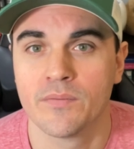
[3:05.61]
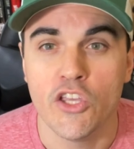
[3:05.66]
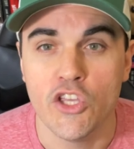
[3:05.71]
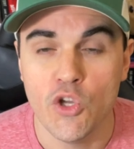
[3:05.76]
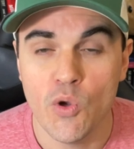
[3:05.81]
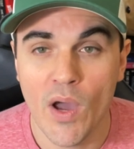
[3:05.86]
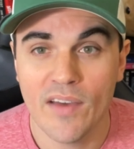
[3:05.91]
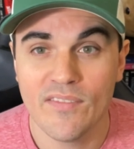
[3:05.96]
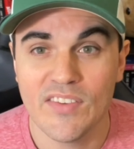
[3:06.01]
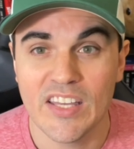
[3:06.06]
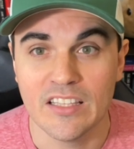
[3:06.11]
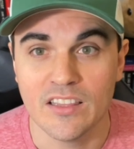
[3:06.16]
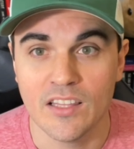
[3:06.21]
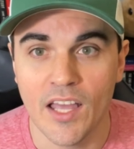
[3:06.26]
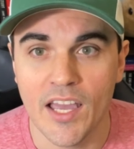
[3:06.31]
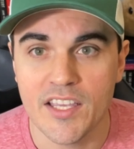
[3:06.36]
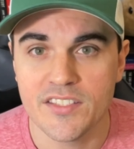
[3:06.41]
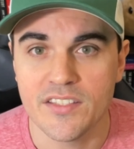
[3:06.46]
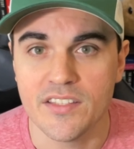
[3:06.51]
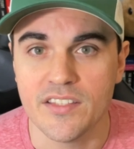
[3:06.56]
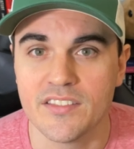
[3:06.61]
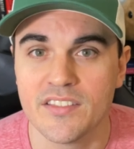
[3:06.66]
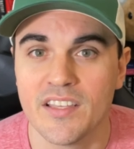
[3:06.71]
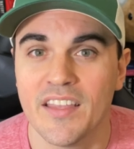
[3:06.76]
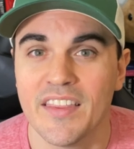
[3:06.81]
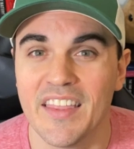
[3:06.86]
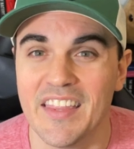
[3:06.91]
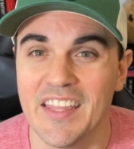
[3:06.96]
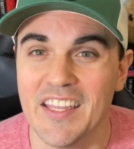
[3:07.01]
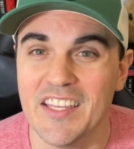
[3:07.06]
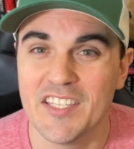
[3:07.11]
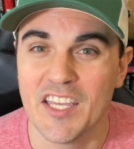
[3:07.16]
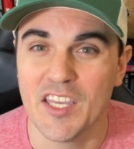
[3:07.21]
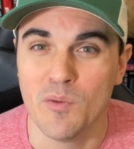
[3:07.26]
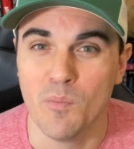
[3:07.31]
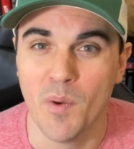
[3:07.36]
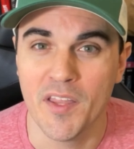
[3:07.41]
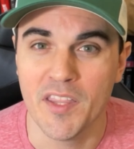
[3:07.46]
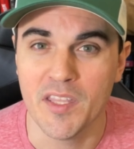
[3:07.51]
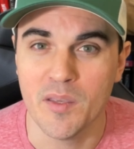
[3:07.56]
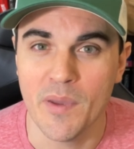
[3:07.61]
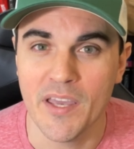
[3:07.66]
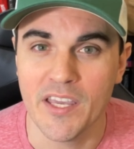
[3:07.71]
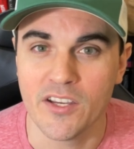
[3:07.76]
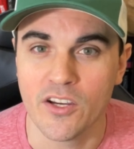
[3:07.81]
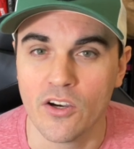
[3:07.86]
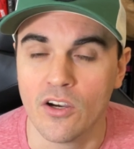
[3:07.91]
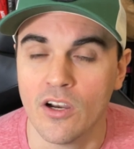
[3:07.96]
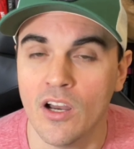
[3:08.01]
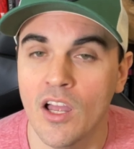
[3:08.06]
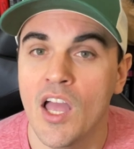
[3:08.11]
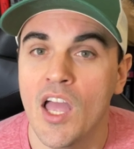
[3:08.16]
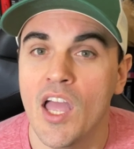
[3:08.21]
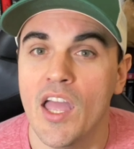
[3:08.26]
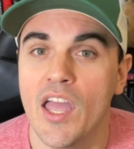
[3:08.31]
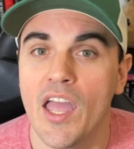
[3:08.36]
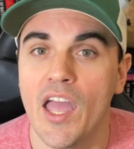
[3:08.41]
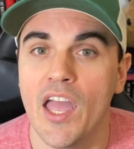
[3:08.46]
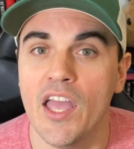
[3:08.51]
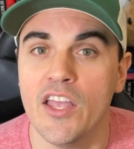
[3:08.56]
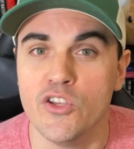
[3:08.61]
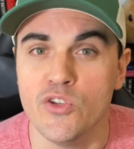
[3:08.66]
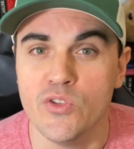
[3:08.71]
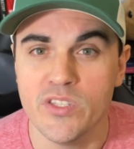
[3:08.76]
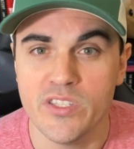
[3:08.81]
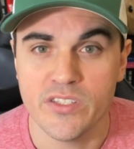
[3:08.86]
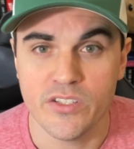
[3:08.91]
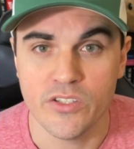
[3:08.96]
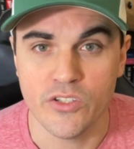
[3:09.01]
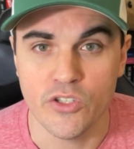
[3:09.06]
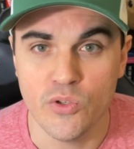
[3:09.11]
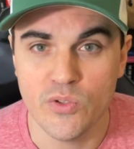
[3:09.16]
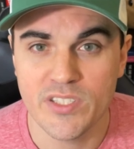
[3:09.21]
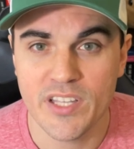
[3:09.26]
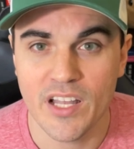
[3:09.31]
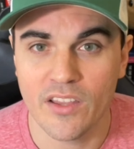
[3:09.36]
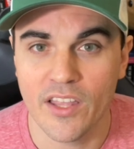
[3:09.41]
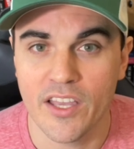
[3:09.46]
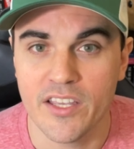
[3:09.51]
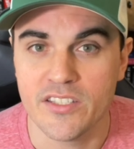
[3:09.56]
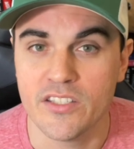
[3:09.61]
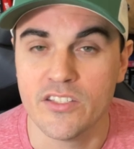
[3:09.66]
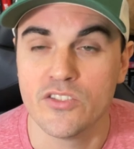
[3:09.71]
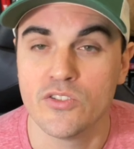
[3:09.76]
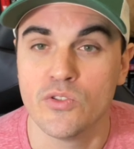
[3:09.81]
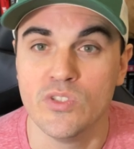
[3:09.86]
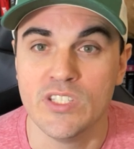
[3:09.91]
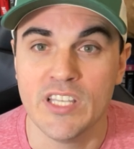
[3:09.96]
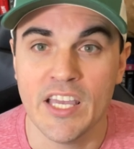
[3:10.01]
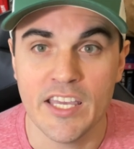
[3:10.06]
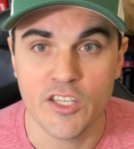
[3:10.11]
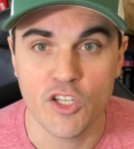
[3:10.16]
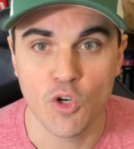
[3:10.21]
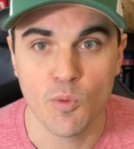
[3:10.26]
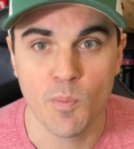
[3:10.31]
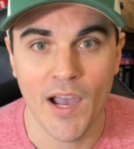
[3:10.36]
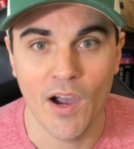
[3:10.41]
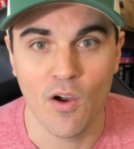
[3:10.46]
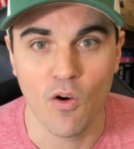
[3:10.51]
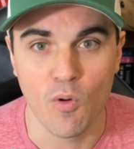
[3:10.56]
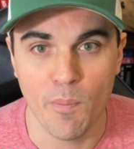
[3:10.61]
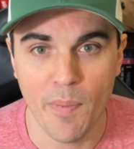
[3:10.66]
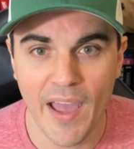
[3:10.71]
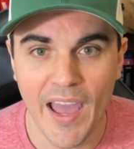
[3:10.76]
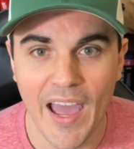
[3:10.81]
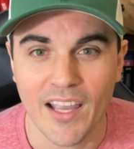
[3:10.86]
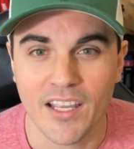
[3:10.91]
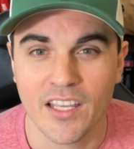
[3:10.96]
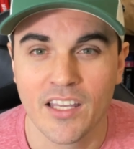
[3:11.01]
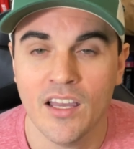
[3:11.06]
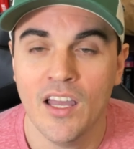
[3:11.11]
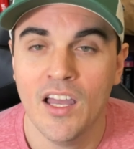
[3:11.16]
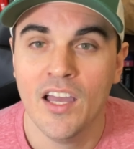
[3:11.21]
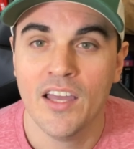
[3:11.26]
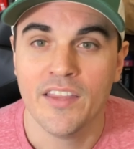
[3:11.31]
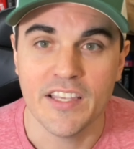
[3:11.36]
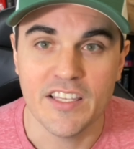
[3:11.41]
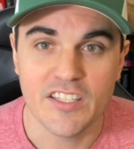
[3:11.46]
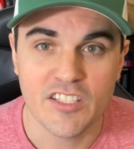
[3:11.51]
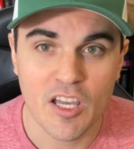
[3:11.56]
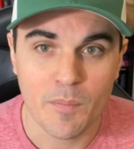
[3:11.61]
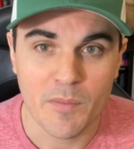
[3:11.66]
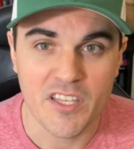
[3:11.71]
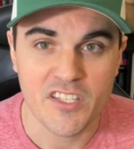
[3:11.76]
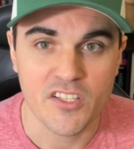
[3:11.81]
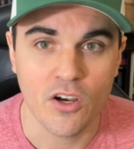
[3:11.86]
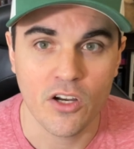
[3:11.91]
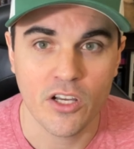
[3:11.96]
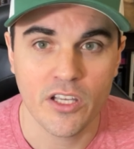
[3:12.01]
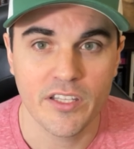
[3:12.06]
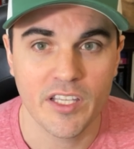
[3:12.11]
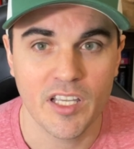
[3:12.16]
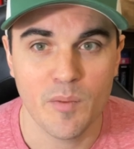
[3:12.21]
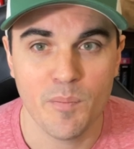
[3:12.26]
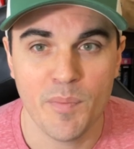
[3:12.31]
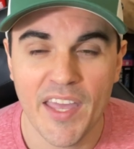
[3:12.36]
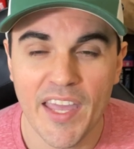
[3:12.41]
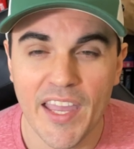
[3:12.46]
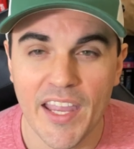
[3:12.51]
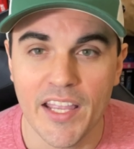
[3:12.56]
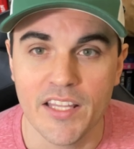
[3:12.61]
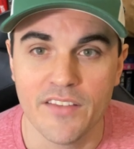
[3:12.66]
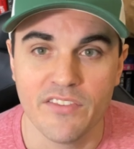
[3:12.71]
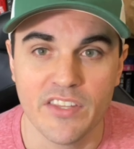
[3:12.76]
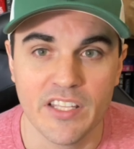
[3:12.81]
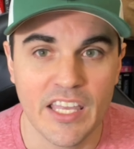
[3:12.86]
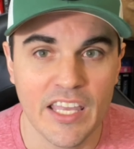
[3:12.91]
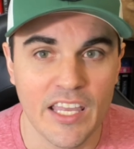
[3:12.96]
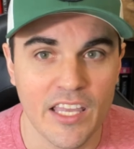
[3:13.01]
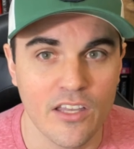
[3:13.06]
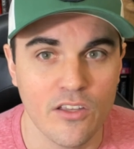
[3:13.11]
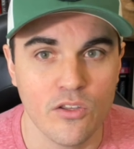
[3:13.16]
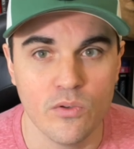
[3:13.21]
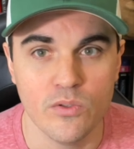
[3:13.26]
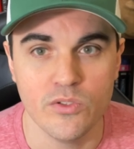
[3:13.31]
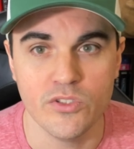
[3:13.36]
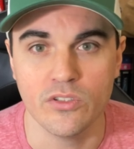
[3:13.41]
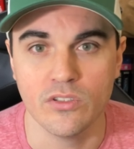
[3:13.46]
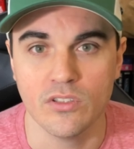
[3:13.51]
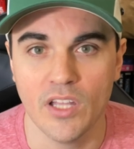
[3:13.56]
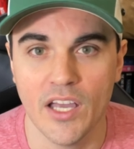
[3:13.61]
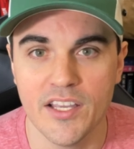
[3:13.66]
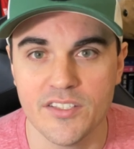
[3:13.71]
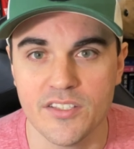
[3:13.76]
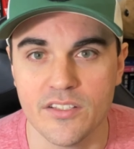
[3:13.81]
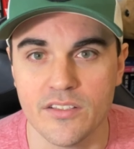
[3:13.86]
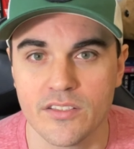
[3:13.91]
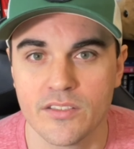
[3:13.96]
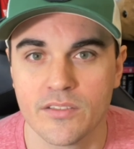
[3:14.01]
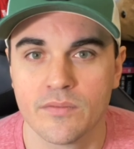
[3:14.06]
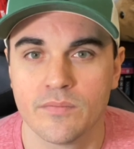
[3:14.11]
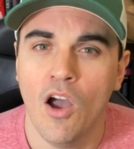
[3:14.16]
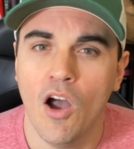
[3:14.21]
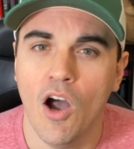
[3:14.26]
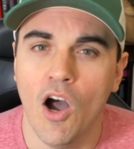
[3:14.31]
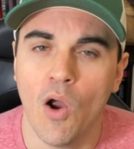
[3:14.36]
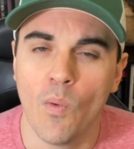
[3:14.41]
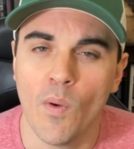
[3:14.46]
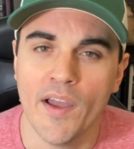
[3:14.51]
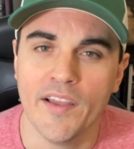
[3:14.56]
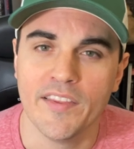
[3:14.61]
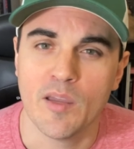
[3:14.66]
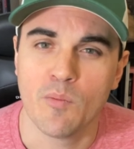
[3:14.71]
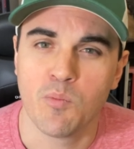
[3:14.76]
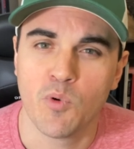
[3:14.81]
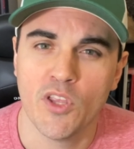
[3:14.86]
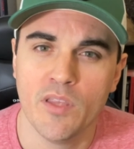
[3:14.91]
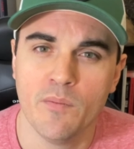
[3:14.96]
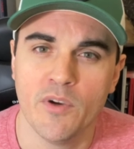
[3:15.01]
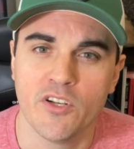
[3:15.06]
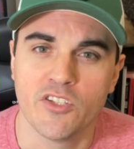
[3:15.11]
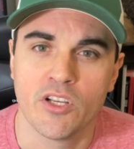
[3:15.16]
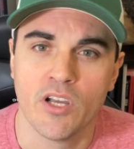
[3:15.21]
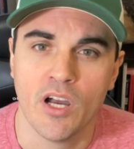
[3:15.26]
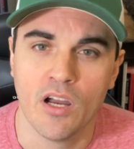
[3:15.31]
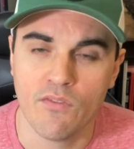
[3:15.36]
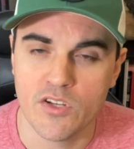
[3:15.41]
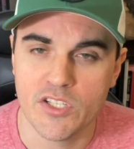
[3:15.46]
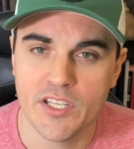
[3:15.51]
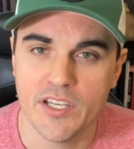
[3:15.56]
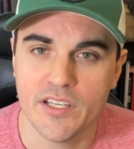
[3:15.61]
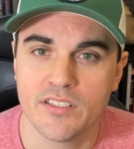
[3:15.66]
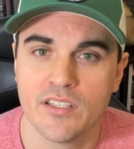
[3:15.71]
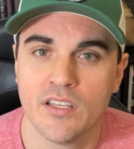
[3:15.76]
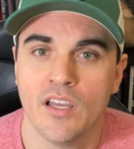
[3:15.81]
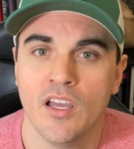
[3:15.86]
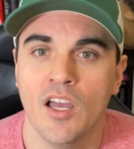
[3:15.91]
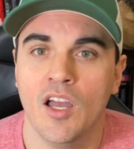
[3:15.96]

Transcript: You have a license that is a moneymaker, and you need to use that license to take your power back. These companies aren't going to get paid if they can't use your license. All right, that pretty much covers it.